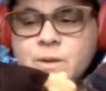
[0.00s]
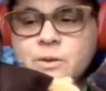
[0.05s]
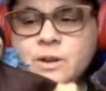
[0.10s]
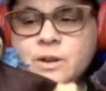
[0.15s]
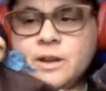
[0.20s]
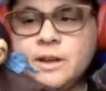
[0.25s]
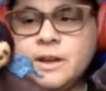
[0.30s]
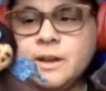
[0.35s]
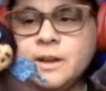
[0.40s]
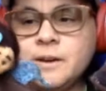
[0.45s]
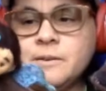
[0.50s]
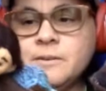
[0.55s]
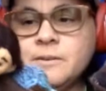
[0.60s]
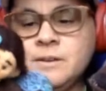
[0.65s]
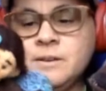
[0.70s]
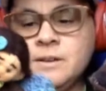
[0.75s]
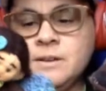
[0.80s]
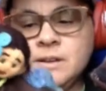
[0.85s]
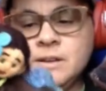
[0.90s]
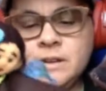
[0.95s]
Well,
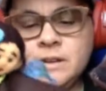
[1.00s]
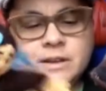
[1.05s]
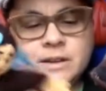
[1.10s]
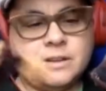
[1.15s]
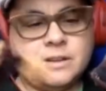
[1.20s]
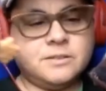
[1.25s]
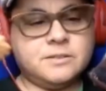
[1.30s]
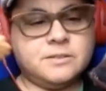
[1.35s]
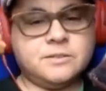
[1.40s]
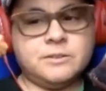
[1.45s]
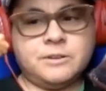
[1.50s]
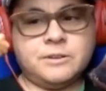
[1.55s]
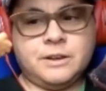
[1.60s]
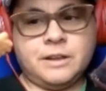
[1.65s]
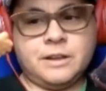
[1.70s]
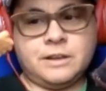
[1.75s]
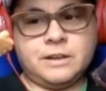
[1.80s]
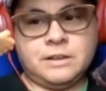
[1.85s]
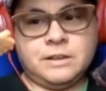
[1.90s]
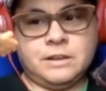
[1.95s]
that's a good
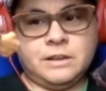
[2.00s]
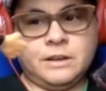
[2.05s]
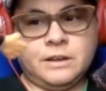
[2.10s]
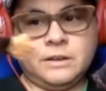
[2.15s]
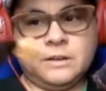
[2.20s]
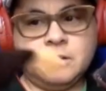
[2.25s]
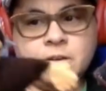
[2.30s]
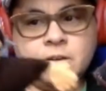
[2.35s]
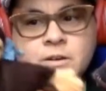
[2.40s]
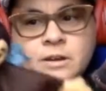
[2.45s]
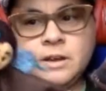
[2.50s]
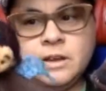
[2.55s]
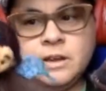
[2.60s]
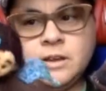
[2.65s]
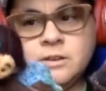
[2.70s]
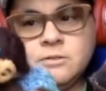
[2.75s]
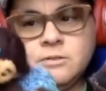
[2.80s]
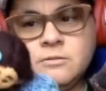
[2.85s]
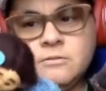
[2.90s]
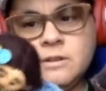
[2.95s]
idea. I
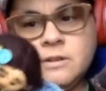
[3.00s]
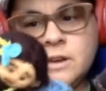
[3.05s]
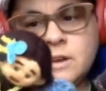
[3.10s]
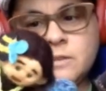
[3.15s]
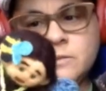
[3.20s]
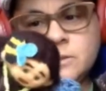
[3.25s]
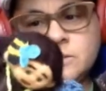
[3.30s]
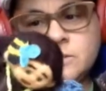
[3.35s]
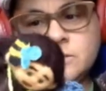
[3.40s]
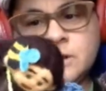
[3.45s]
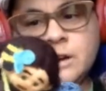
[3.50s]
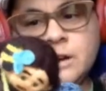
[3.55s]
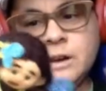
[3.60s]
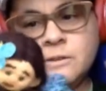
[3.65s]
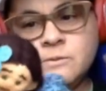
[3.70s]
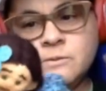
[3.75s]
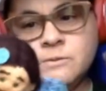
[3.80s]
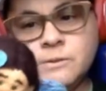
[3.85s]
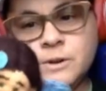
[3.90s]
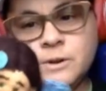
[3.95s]
do have a
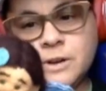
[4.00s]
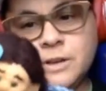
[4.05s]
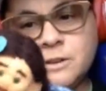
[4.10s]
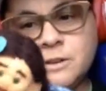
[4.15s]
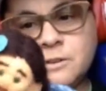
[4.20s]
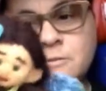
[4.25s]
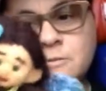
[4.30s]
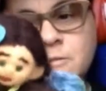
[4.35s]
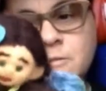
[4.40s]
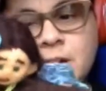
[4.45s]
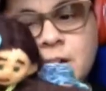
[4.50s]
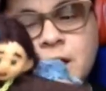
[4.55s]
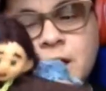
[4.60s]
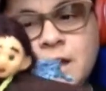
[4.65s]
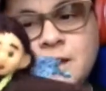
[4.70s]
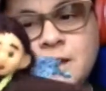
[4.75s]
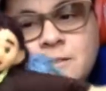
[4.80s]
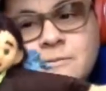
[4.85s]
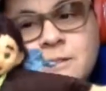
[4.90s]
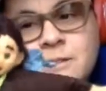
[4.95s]
song for you.
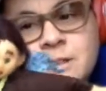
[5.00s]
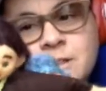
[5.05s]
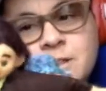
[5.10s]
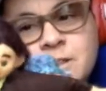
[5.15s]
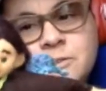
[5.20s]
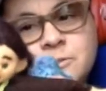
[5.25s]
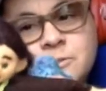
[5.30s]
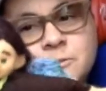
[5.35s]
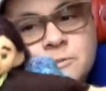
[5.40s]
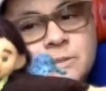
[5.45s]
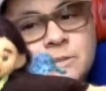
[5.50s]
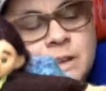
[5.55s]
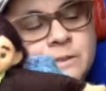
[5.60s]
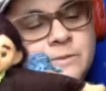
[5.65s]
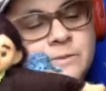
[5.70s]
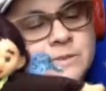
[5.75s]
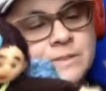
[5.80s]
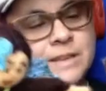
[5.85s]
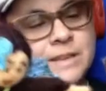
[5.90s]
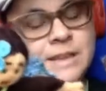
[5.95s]
I really do
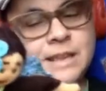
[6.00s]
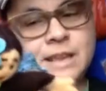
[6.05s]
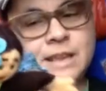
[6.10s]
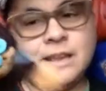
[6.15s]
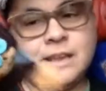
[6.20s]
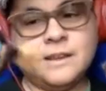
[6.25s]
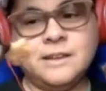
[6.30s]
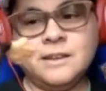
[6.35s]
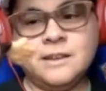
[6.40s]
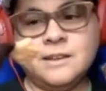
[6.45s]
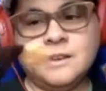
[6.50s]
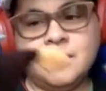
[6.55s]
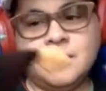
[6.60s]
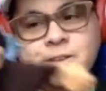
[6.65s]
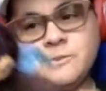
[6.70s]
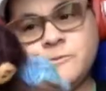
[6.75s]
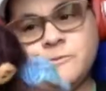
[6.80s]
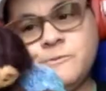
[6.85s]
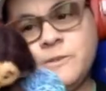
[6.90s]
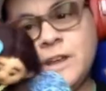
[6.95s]
love singing.
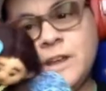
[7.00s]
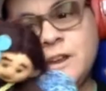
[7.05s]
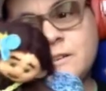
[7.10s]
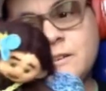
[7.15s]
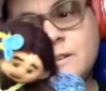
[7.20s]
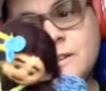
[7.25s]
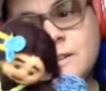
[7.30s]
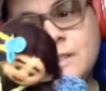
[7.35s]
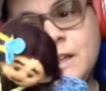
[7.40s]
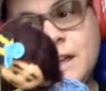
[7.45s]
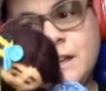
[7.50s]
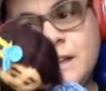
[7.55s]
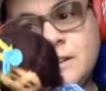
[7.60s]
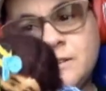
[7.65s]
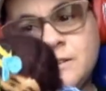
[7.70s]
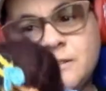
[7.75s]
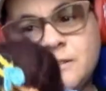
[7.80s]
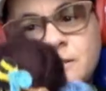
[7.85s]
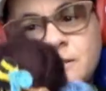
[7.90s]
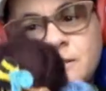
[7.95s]
In
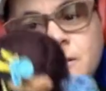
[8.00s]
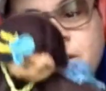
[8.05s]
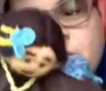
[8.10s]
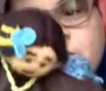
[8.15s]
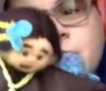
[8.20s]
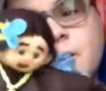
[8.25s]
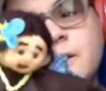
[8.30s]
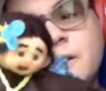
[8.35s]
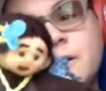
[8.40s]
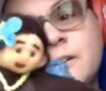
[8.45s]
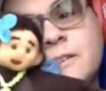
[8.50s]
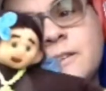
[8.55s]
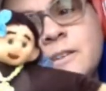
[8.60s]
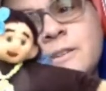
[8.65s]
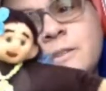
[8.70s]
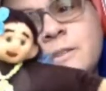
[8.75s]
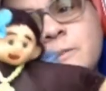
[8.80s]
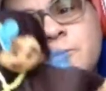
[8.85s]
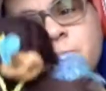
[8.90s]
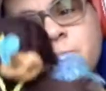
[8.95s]
Fairyland, all
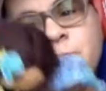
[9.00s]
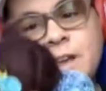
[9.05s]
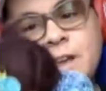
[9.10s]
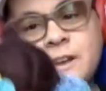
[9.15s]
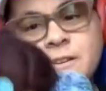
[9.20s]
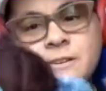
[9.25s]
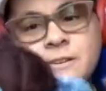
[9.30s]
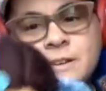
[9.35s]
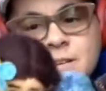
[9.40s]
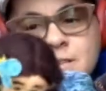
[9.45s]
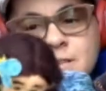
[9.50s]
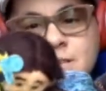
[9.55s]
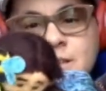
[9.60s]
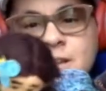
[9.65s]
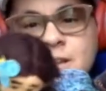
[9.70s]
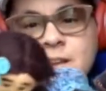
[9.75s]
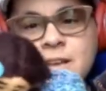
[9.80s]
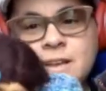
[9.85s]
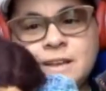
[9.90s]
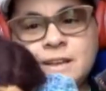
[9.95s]
of the fairies
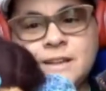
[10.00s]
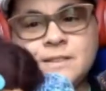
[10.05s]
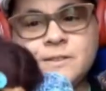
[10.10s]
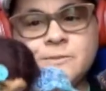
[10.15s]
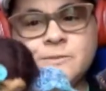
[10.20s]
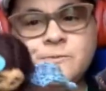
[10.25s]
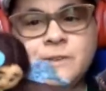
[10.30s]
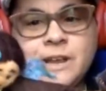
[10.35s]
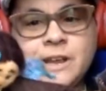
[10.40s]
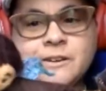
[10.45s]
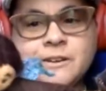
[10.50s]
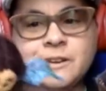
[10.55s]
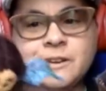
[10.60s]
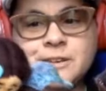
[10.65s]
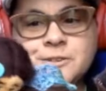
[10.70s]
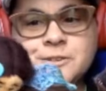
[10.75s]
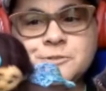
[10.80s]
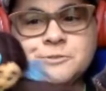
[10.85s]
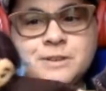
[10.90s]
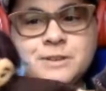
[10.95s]
in the
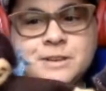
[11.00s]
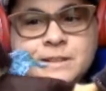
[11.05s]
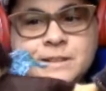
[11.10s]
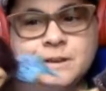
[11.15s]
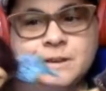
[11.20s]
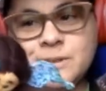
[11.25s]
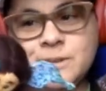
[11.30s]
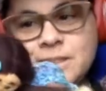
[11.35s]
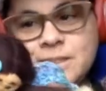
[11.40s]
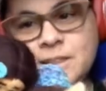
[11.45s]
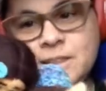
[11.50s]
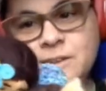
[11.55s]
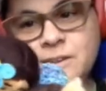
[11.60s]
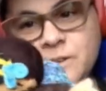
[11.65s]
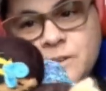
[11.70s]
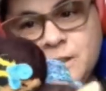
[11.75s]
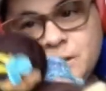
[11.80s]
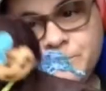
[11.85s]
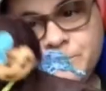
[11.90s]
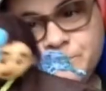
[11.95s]
fairy tree that we live
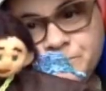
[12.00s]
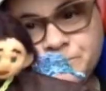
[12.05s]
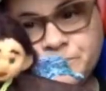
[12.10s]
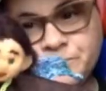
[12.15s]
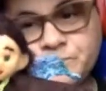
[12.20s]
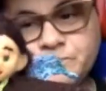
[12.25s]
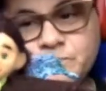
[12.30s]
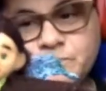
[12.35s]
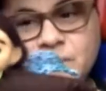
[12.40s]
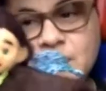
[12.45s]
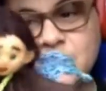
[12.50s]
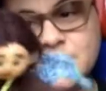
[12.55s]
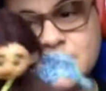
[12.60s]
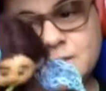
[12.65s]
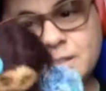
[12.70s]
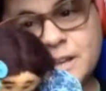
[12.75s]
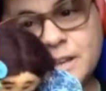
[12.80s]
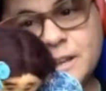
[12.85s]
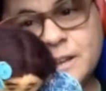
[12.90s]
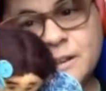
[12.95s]
in
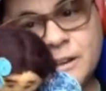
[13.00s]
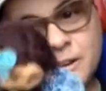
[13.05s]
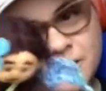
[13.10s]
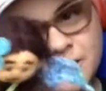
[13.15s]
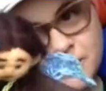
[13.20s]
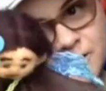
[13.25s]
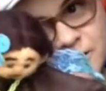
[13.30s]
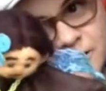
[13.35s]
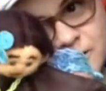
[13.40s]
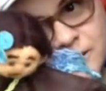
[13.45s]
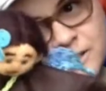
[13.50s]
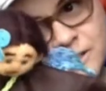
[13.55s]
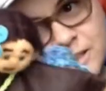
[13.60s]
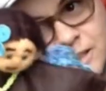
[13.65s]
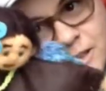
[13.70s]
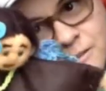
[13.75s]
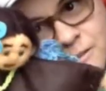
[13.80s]
sing all at